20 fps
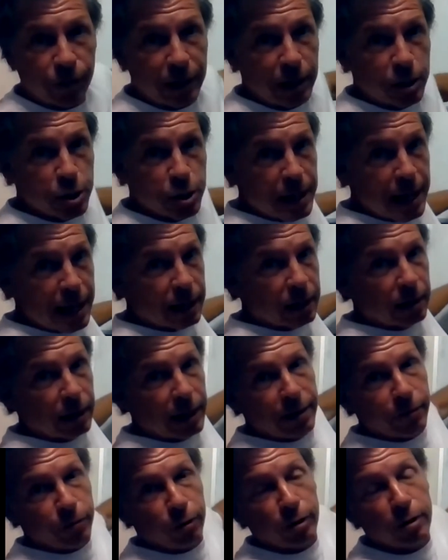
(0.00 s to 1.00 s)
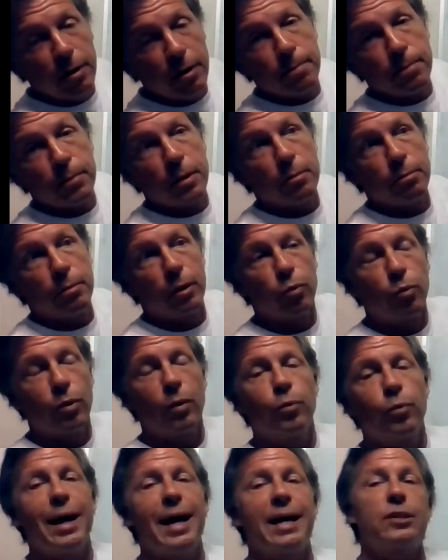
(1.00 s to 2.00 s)
at the genetic level, but
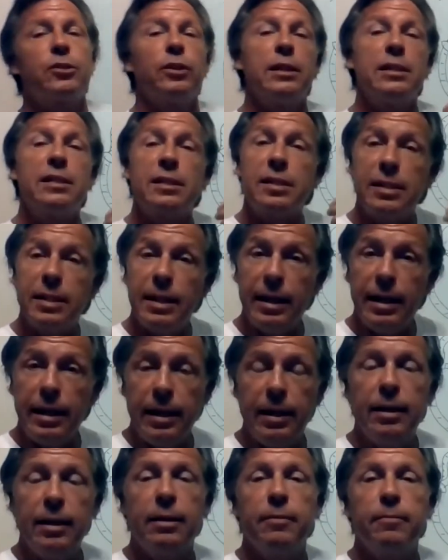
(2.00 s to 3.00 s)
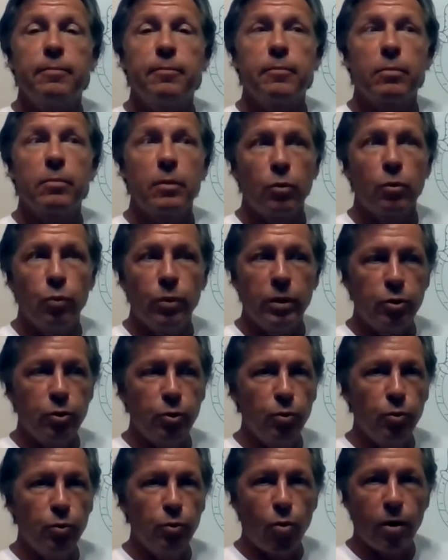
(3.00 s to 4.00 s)
what we actually see when
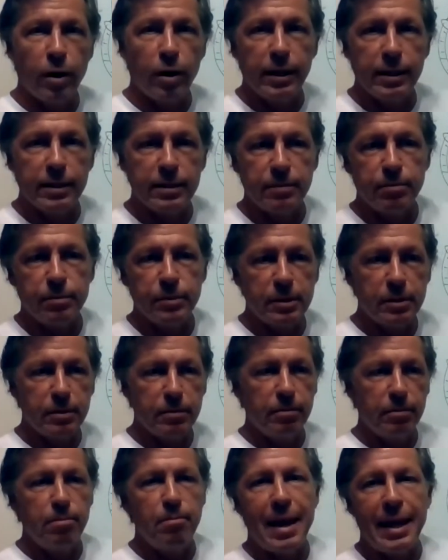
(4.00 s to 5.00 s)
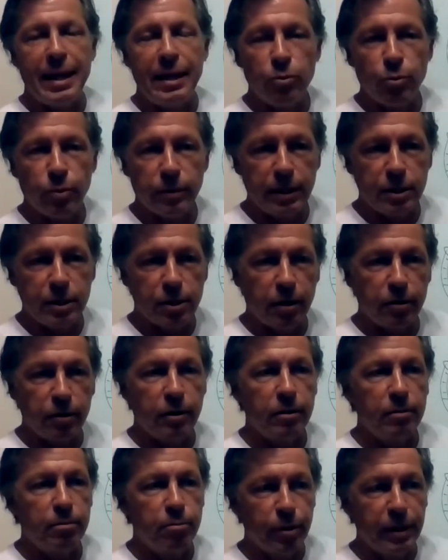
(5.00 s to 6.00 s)
two organisms mate with each
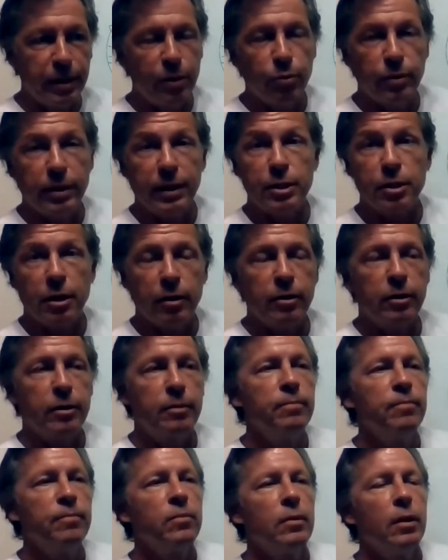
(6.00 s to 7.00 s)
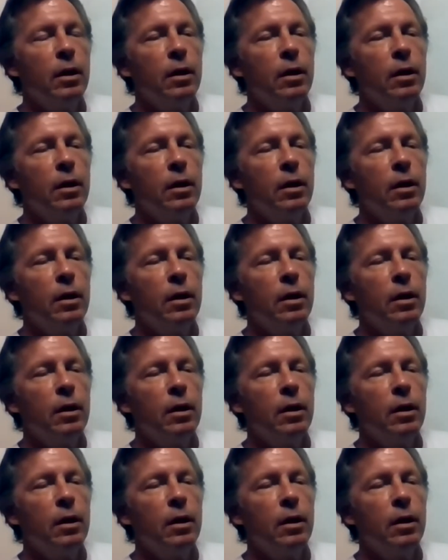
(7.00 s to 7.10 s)
other, breed with each other,